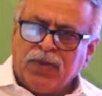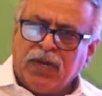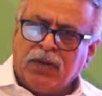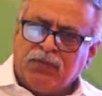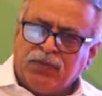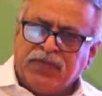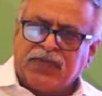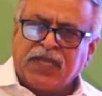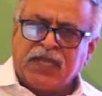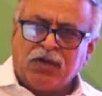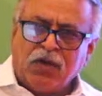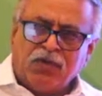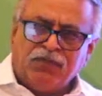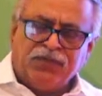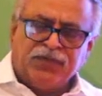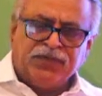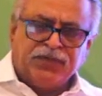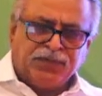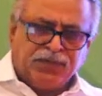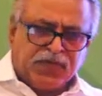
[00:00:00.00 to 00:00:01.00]
where we can
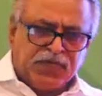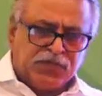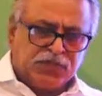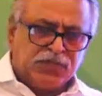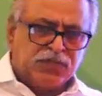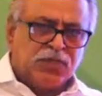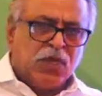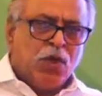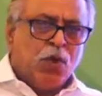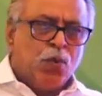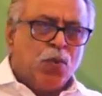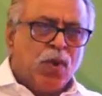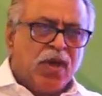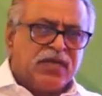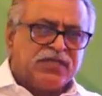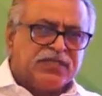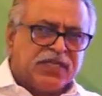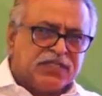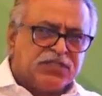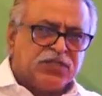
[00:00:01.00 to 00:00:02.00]
offer the patients who are
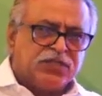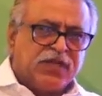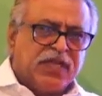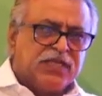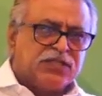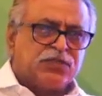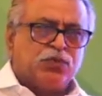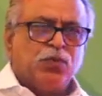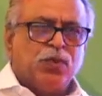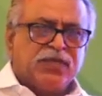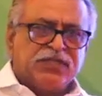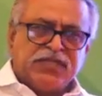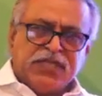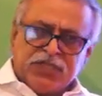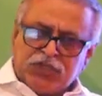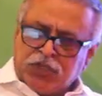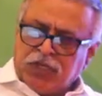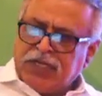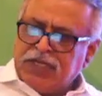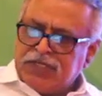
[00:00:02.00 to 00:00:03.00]
sensitized towards
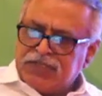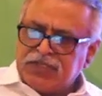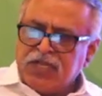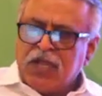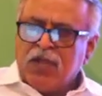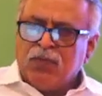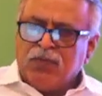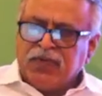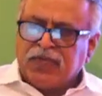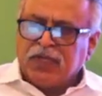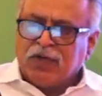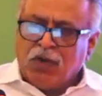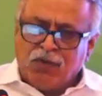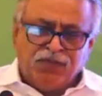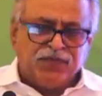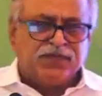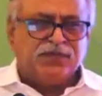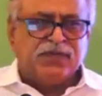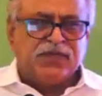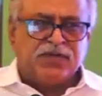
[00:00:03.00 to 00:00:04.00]
HLAs, we can
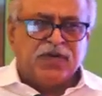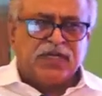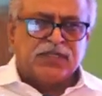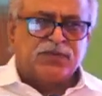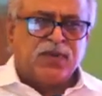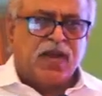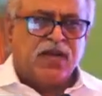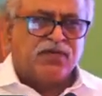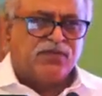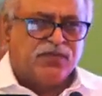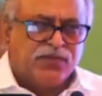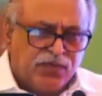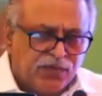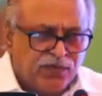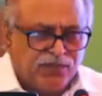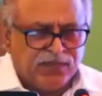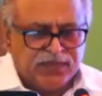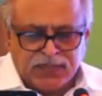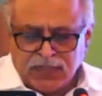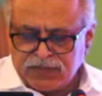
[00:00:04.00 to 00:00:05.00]
offer them a transplant
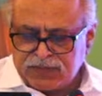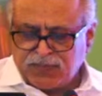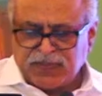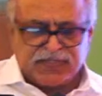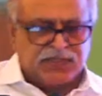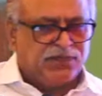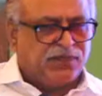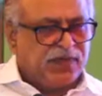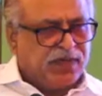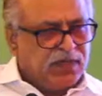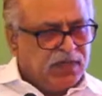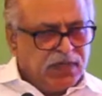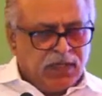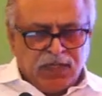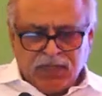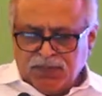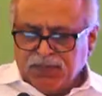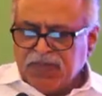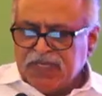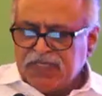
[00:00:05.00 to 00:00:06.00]
with a specific
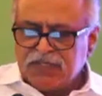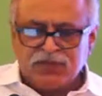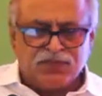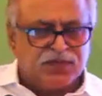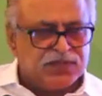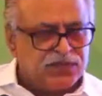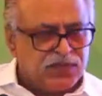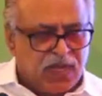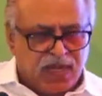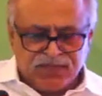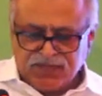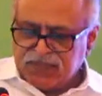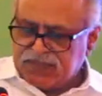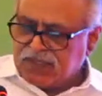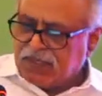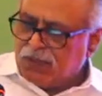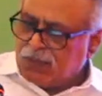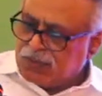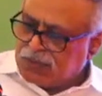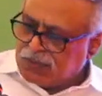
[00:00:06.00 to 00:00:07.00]
means which I've just
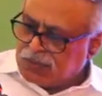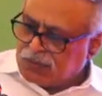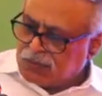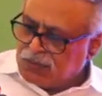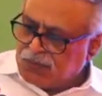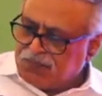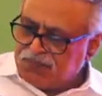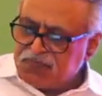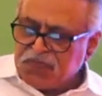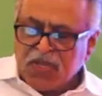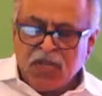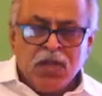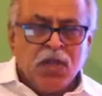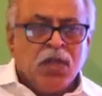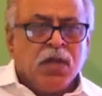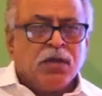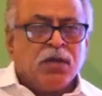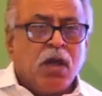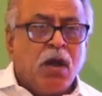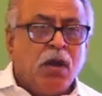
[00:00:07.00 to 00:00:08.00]
alluded to.
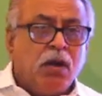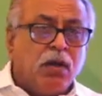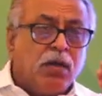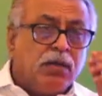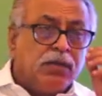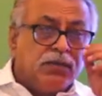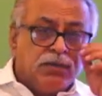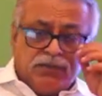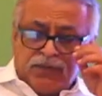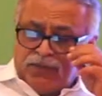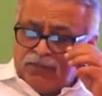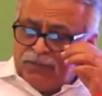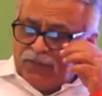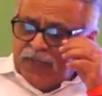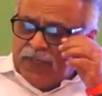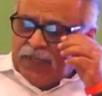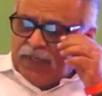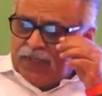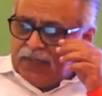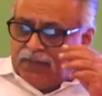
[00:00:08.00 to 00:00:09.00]
Now,
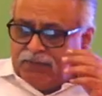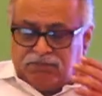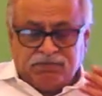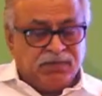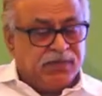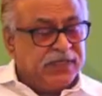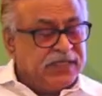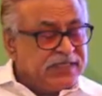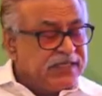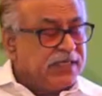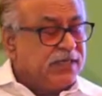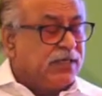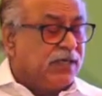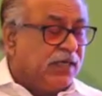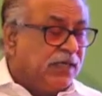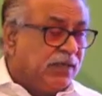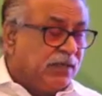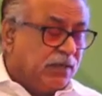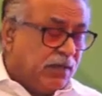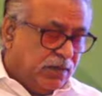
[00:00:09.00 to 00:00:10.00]
very
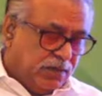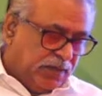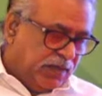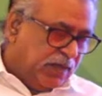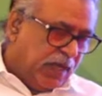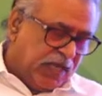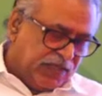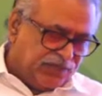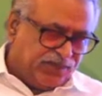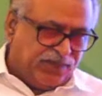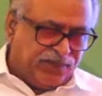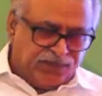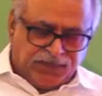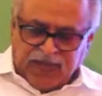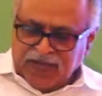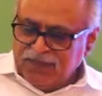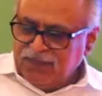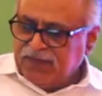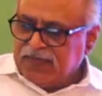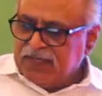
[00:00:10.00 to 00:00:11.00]
recently, in the last
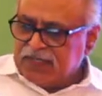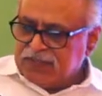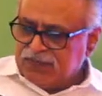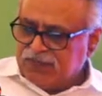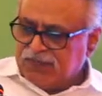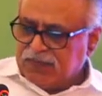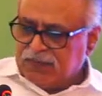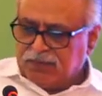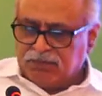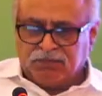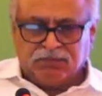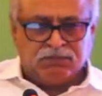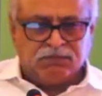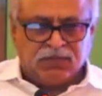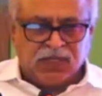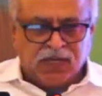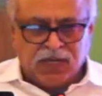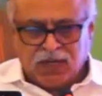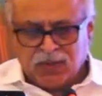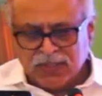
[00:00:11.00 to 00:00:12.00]
5 years,
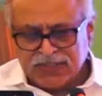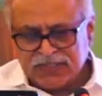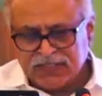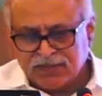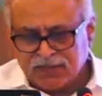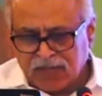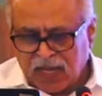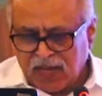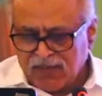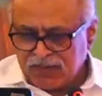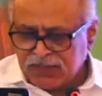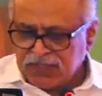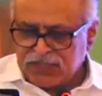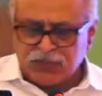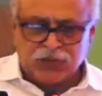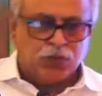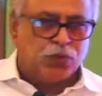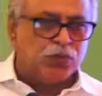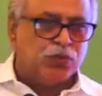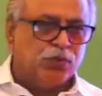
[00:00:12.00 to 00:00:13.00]
I will just
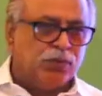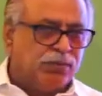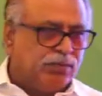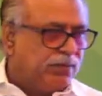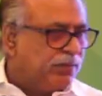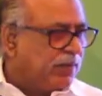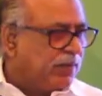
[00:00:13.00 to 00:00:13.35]
show you